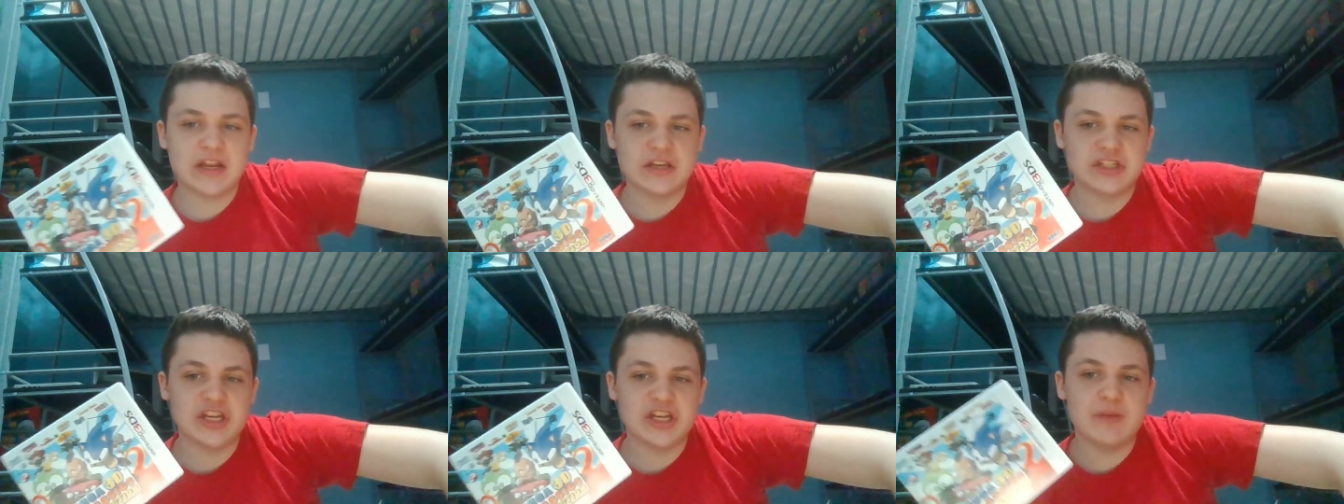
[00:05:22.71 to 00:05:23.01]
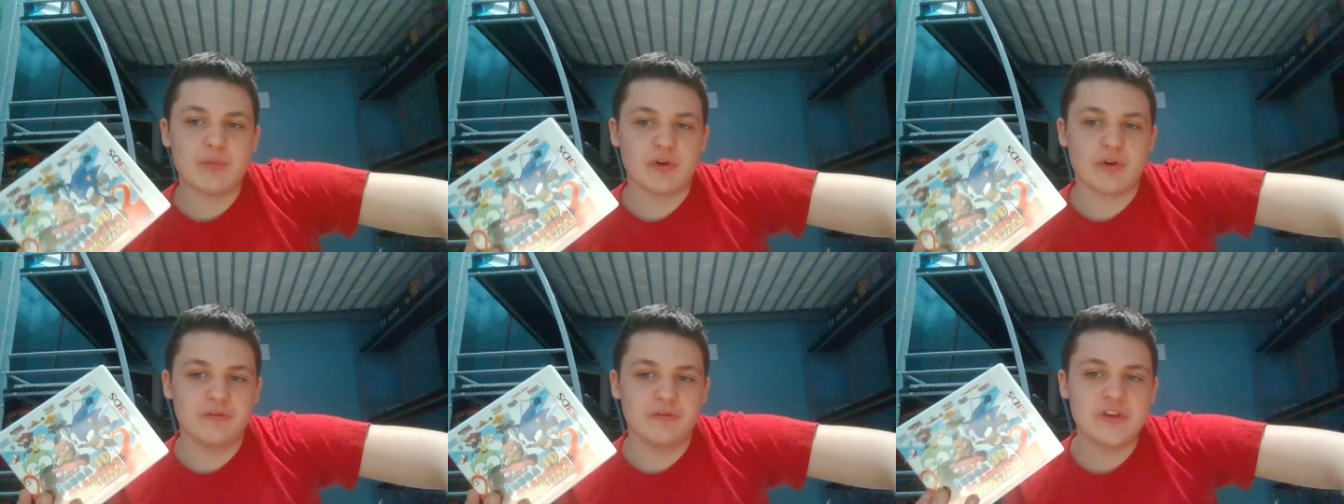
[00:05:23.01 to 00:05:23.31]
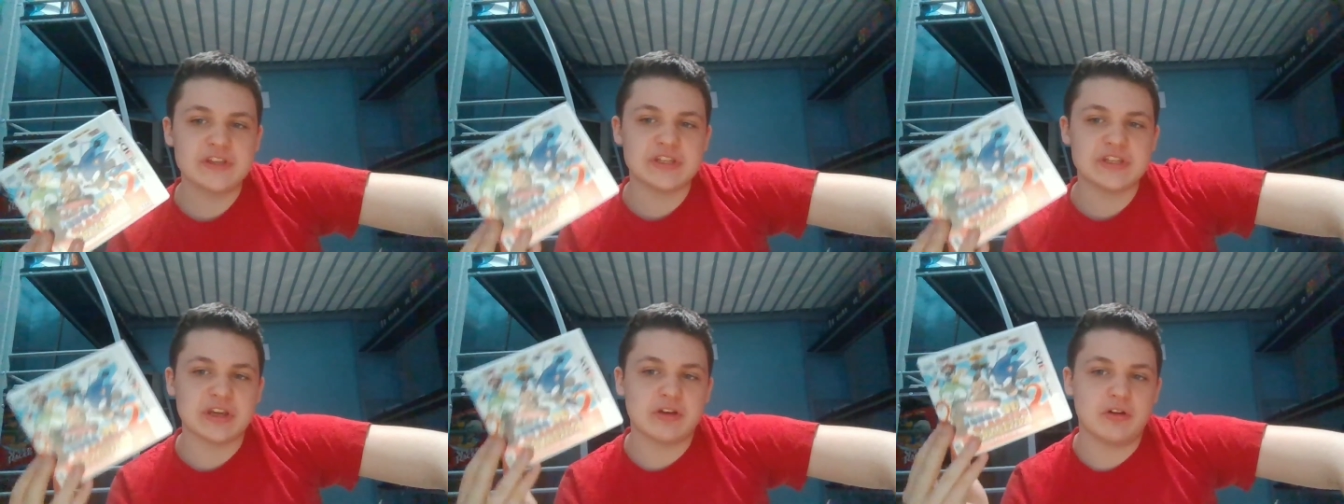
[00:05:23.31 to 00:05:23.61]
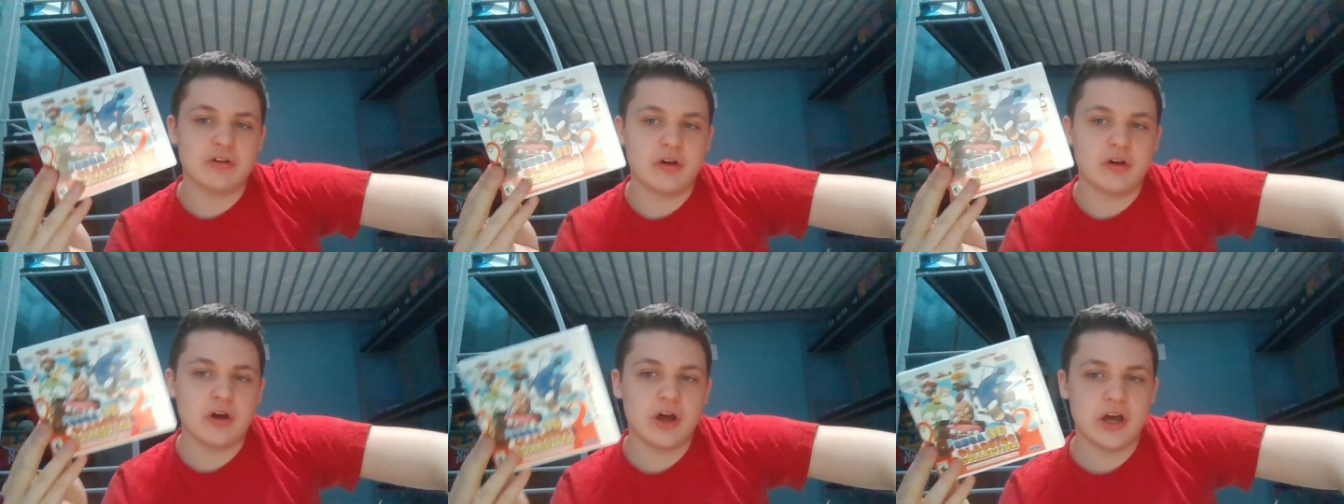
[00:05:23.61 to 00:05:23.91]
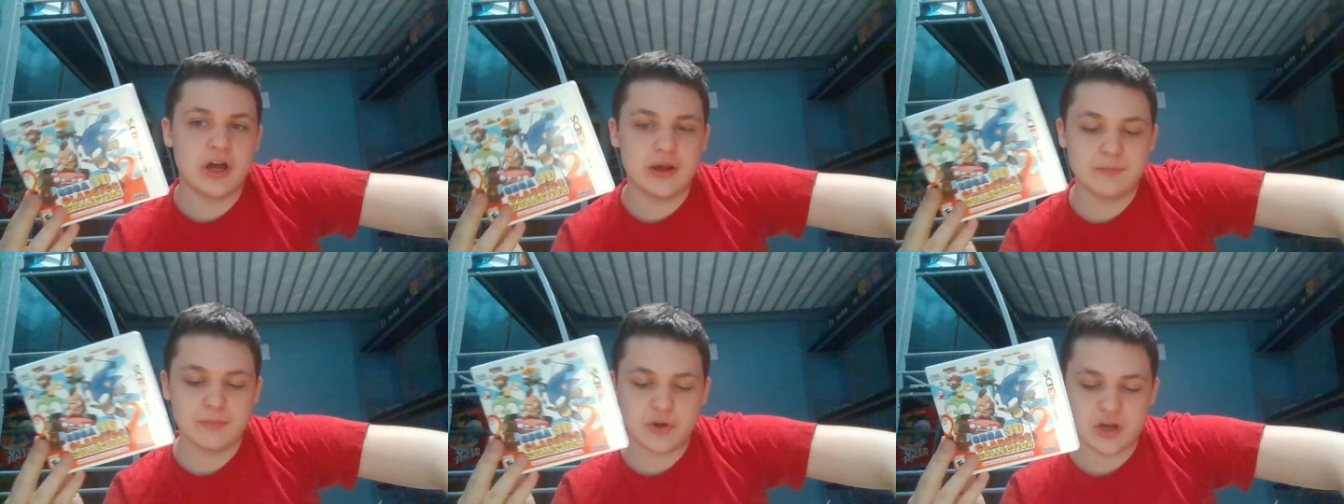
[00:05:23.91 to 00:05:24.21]
cheaper physical
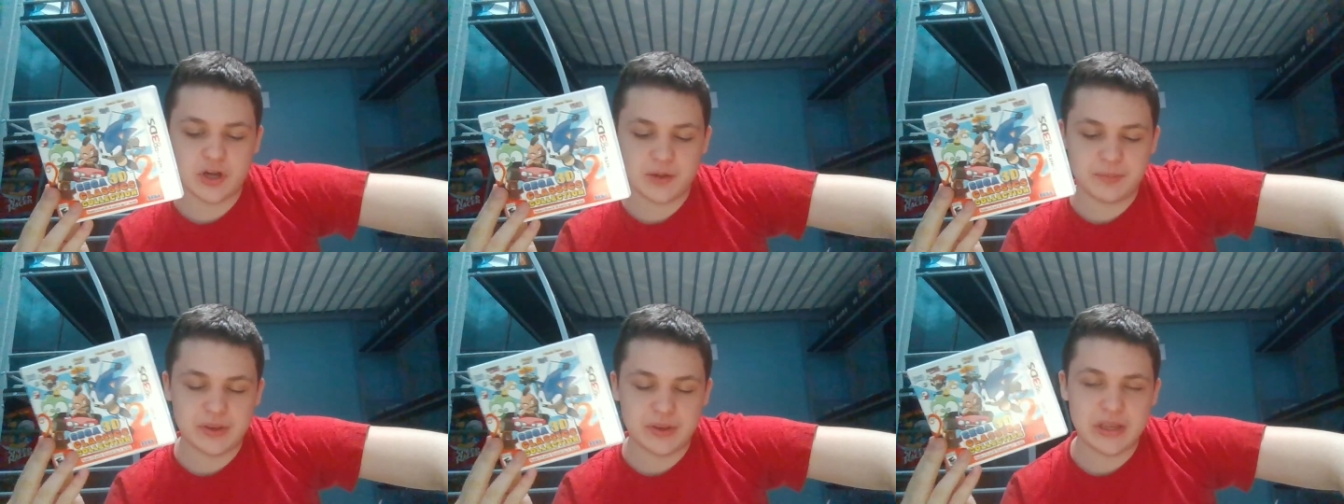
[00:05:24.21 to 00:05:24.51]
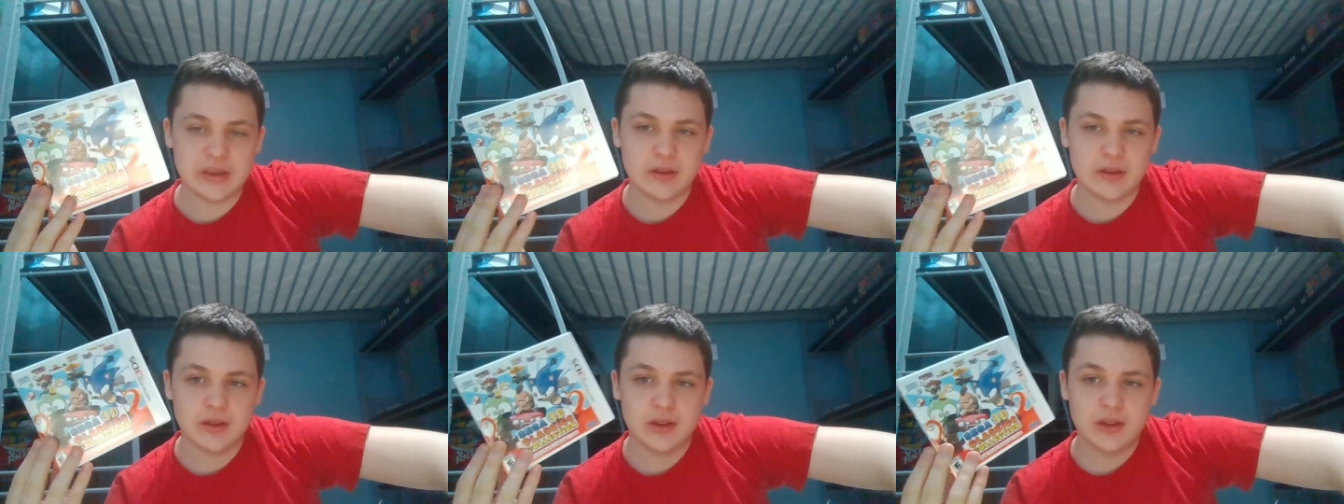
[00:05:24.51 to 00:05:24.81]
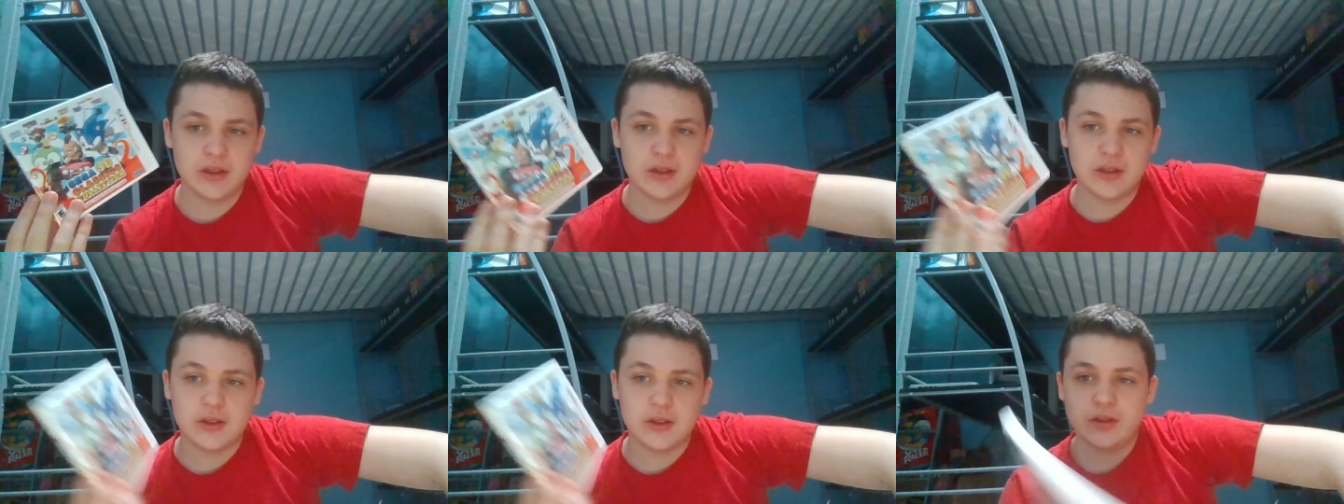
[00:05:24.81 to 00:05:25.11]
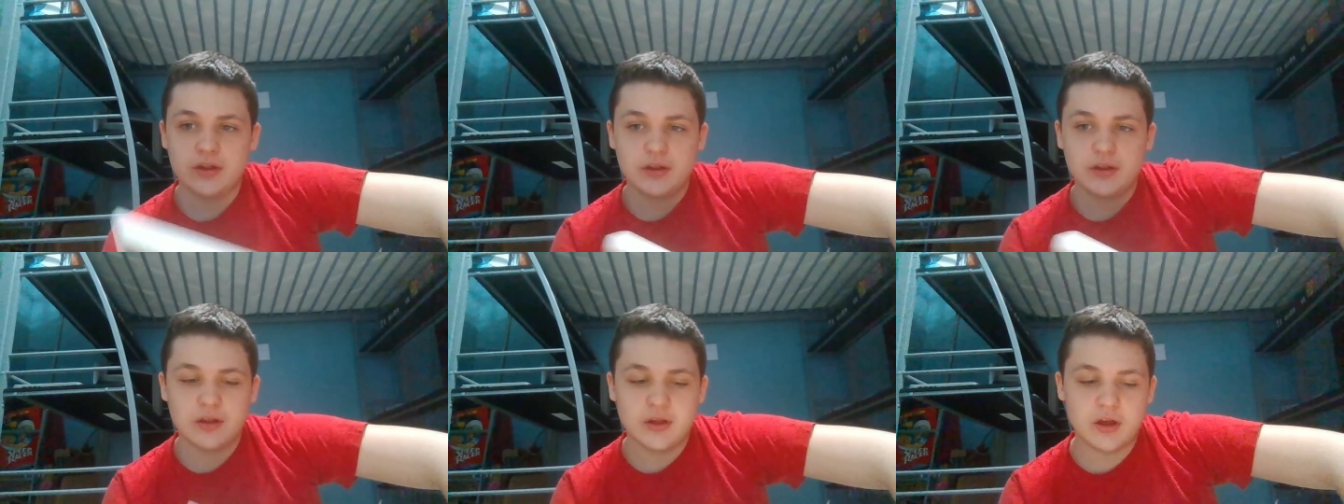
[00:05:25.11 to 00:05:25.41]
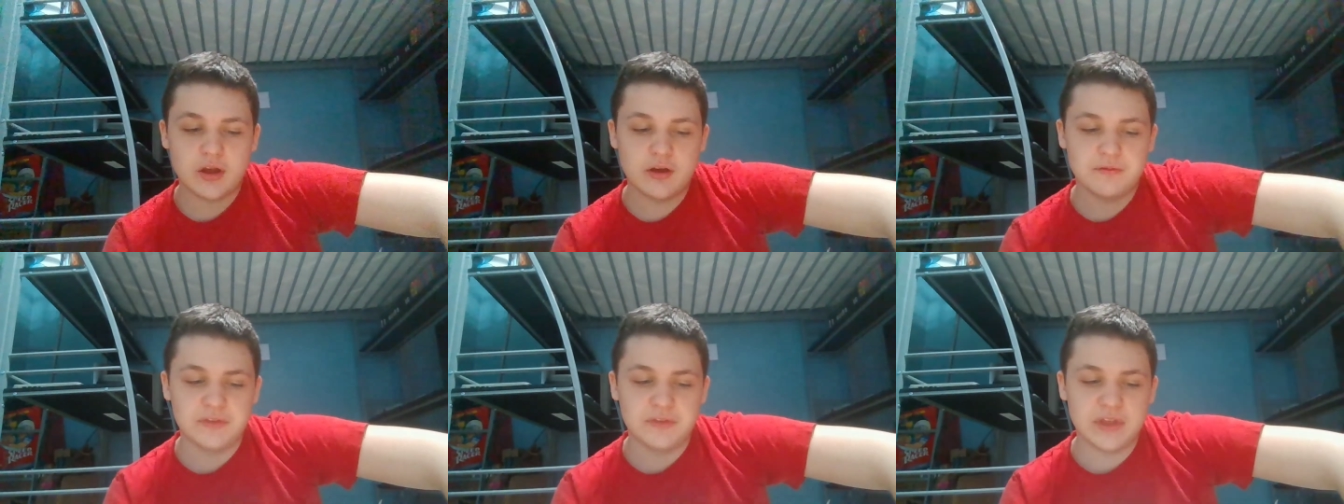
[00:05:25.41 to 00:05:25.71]
copy
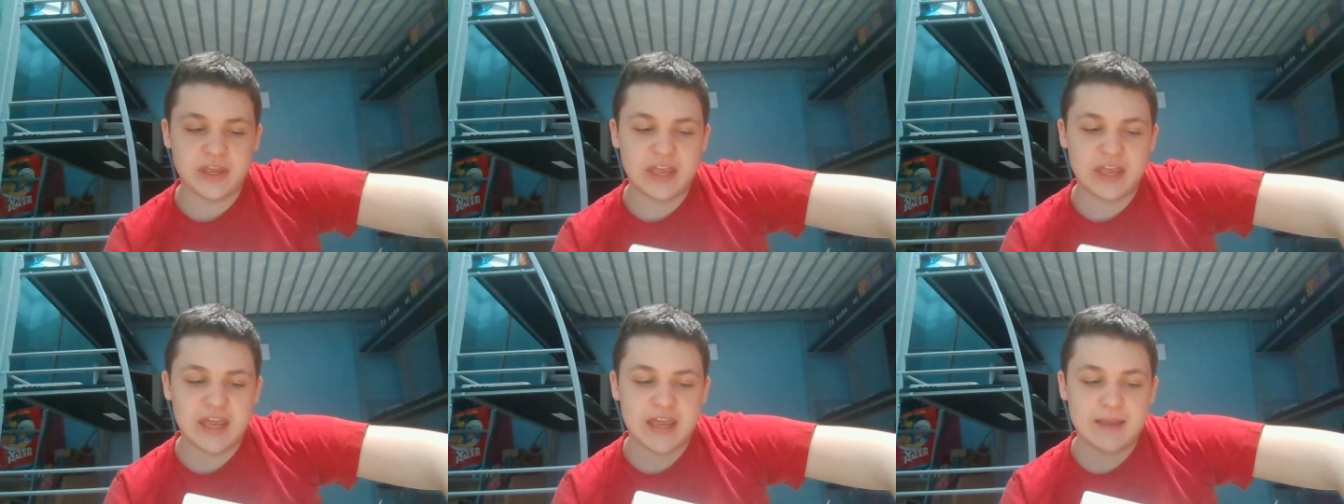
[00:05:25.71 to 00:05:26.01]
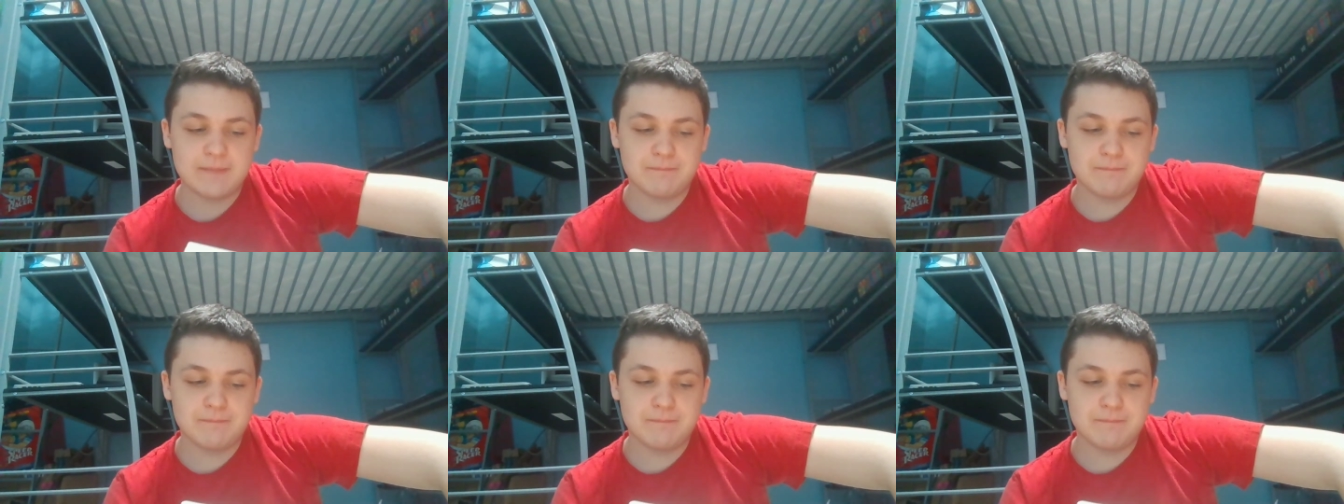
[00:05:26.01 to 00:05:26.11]
of the game,